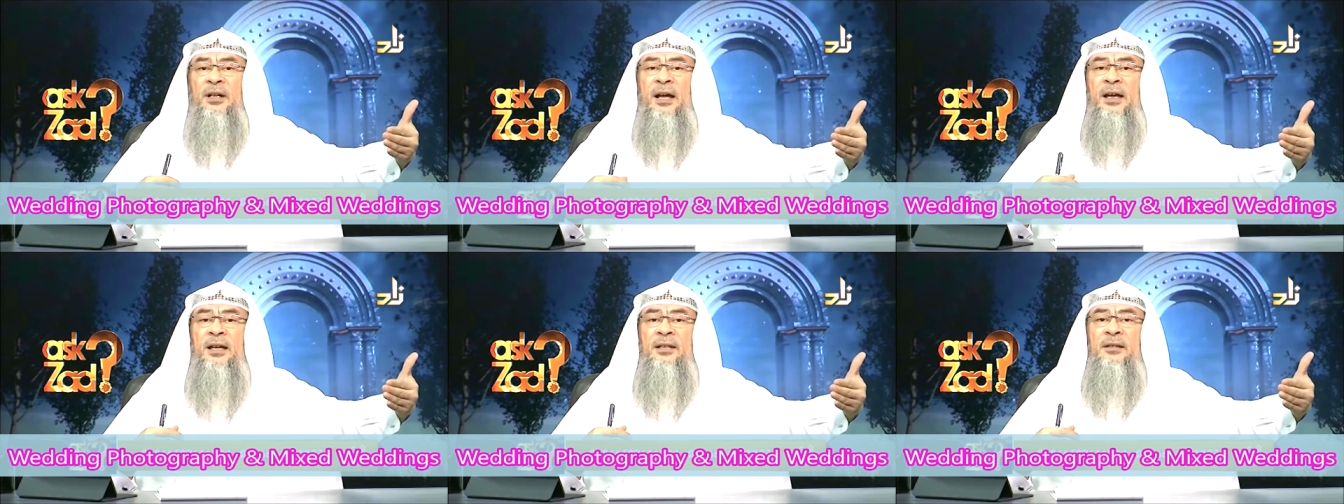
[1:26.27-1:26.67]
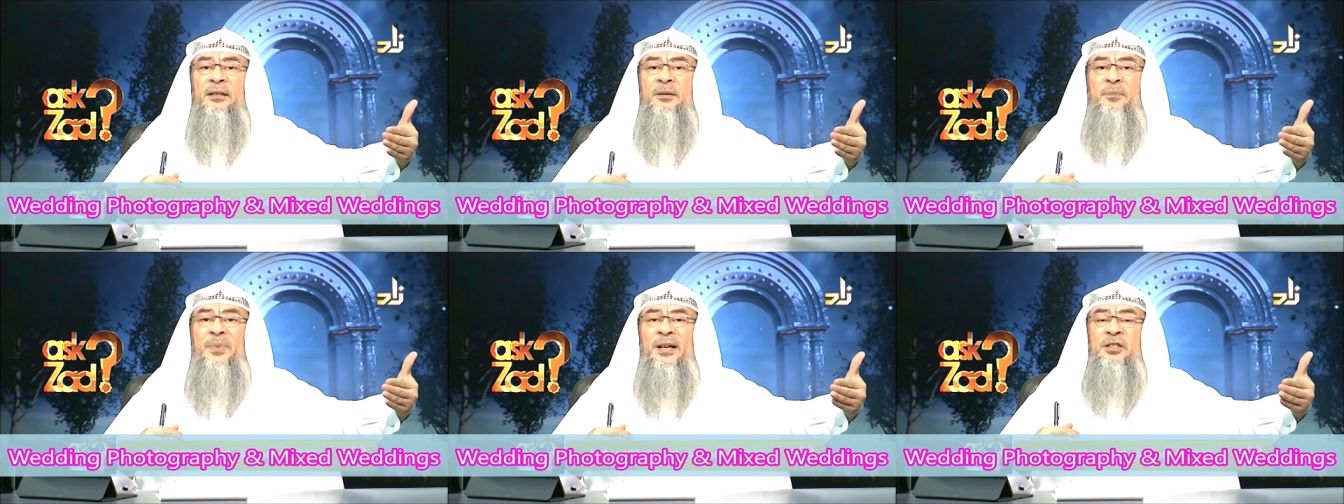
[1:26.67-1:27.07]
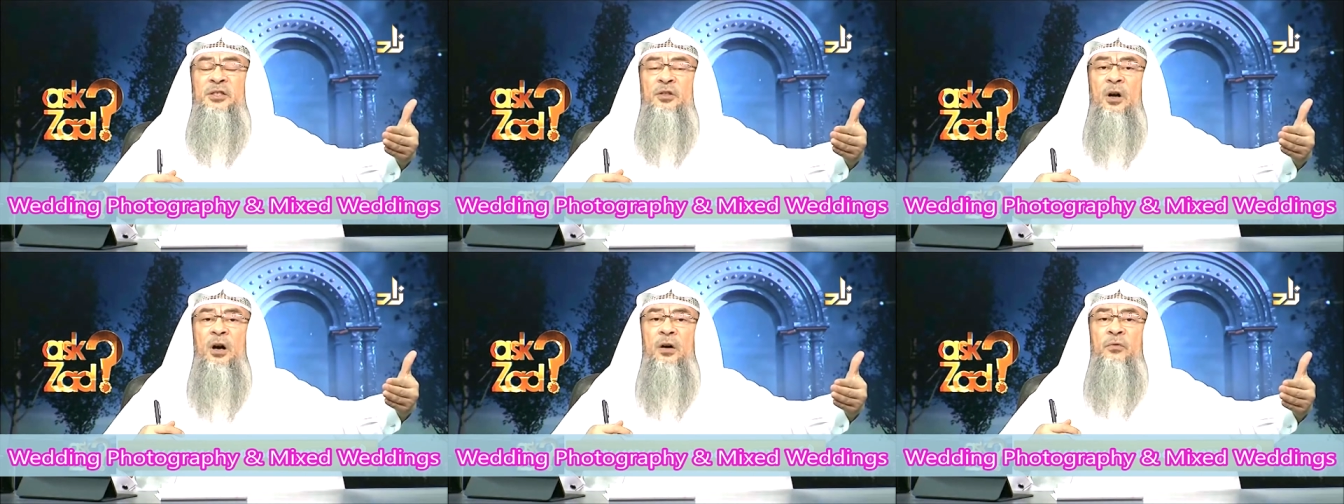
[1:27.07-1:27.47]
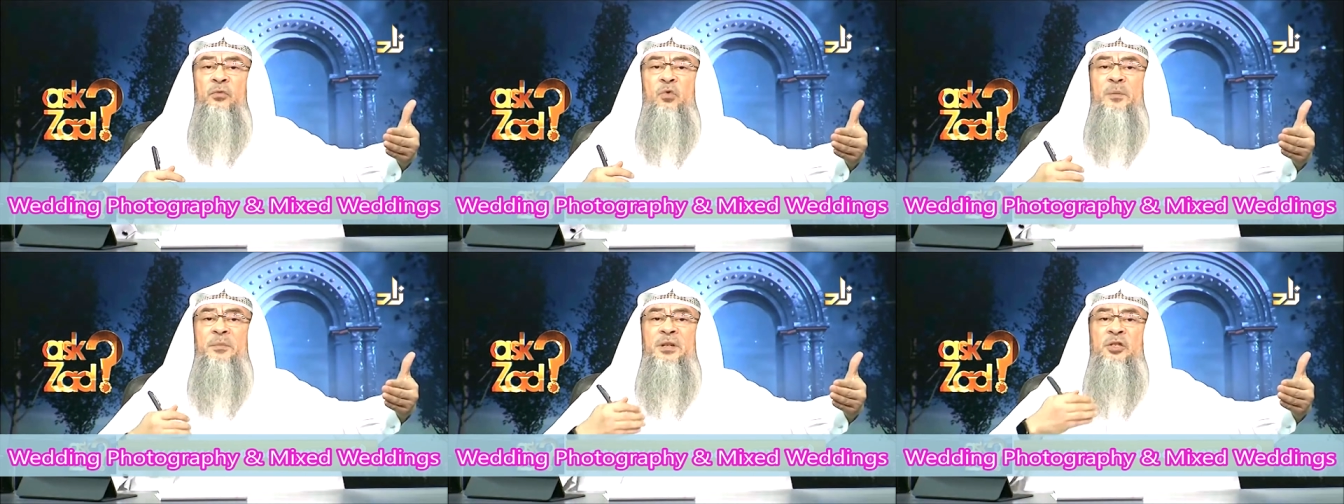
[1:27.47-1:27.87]
and the best of
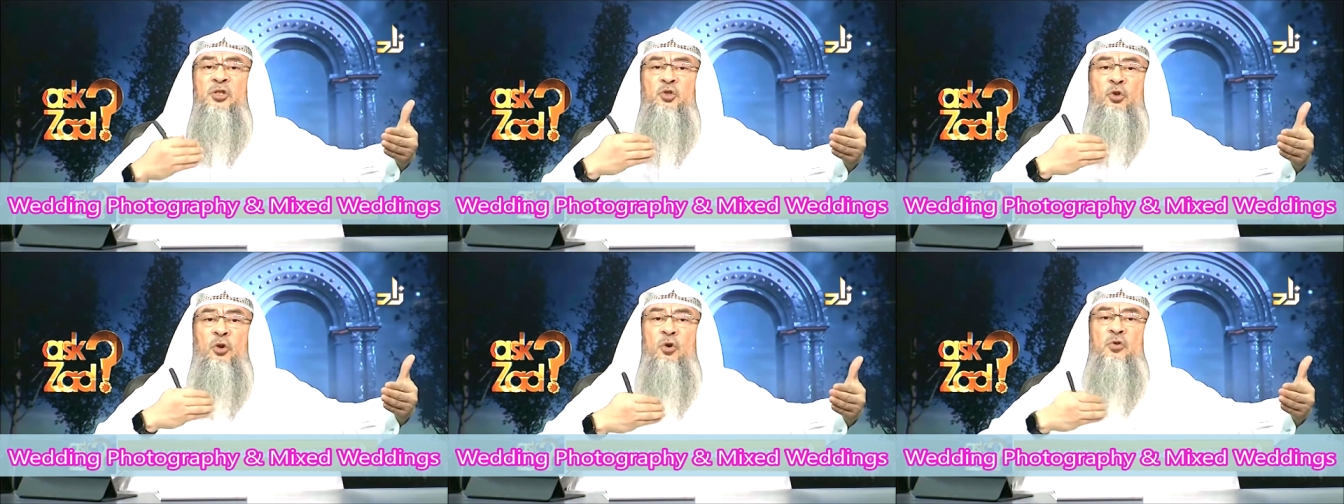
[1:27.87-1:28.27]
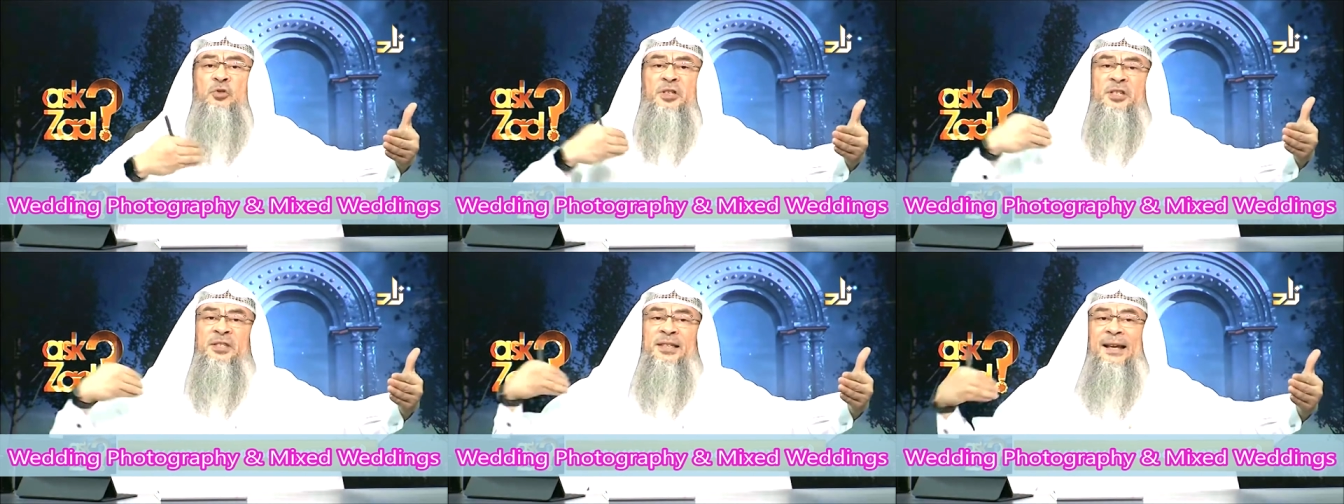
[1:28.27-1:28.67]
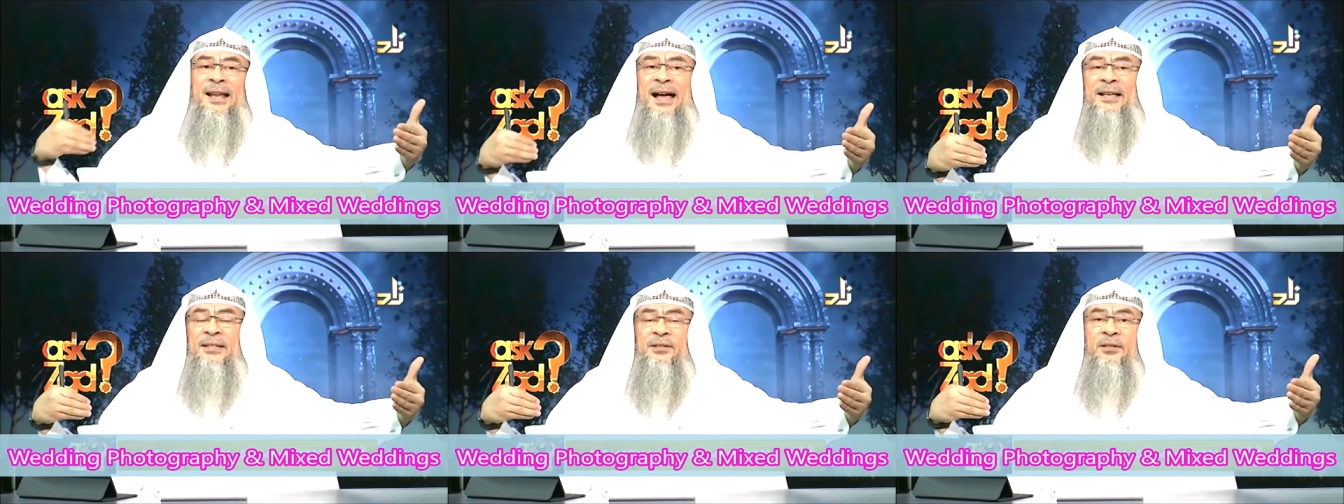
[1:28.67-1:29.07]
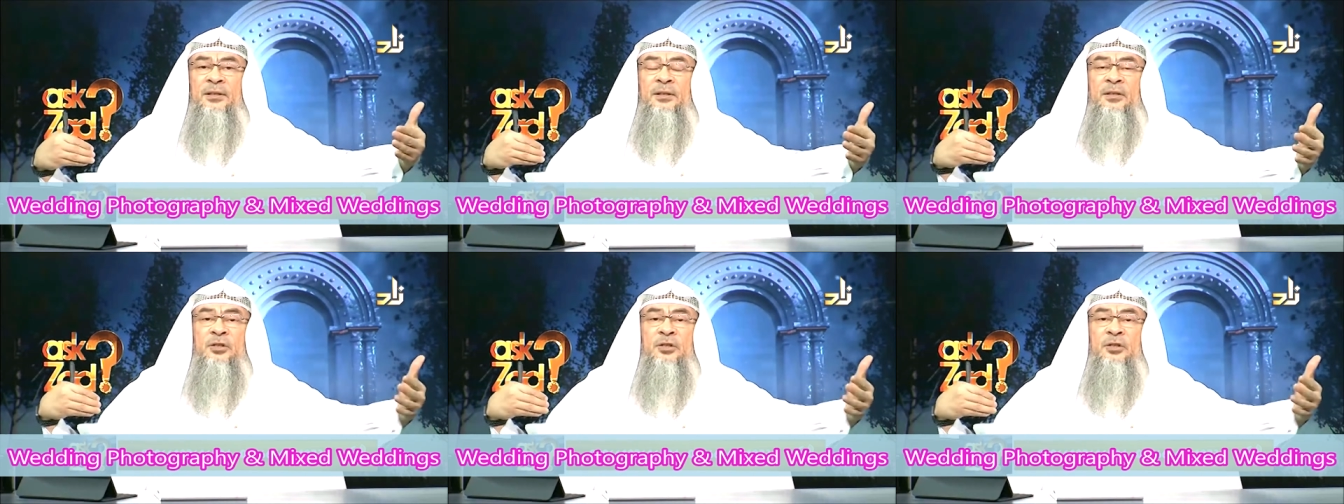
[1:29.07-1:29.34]
women's roles is the last,